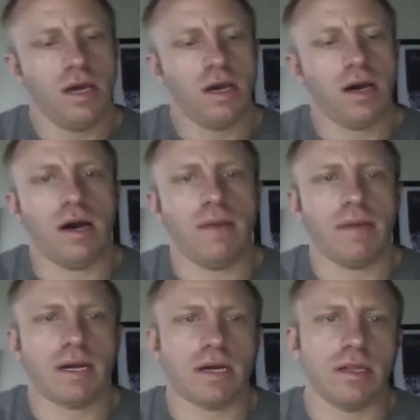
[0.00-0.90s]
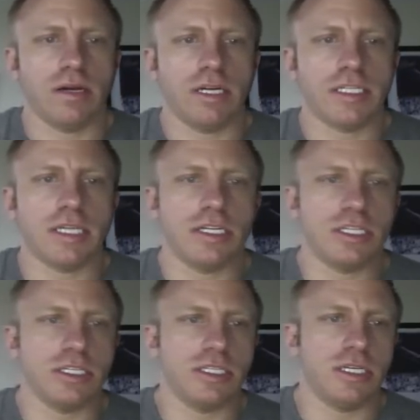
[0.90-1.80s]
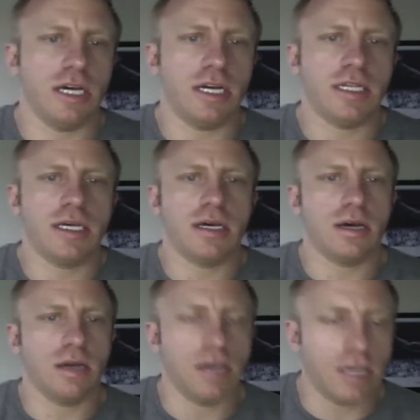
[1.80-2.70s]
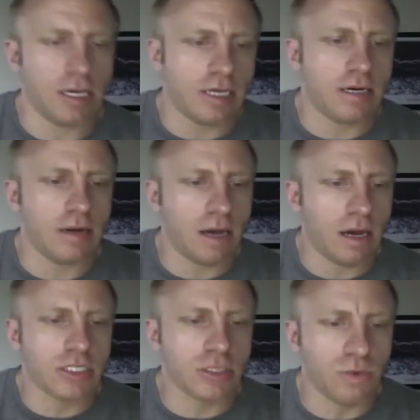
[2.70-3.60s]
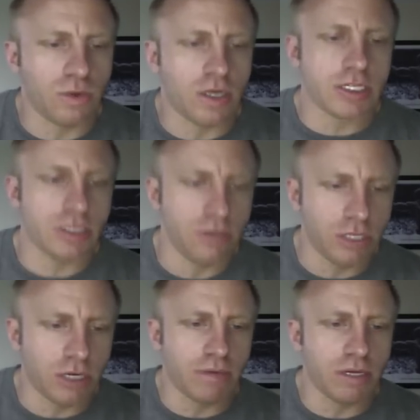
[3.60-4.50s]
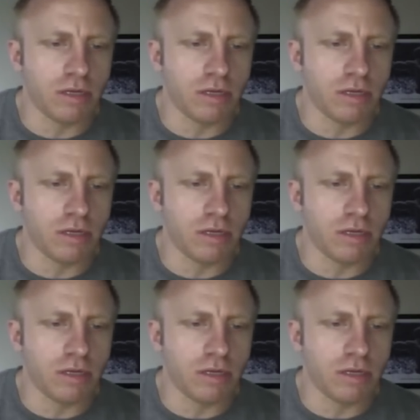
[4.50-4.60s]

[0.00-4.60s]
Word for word: Uh, I'm not going to launch that just yet. Uh, I also want to jump into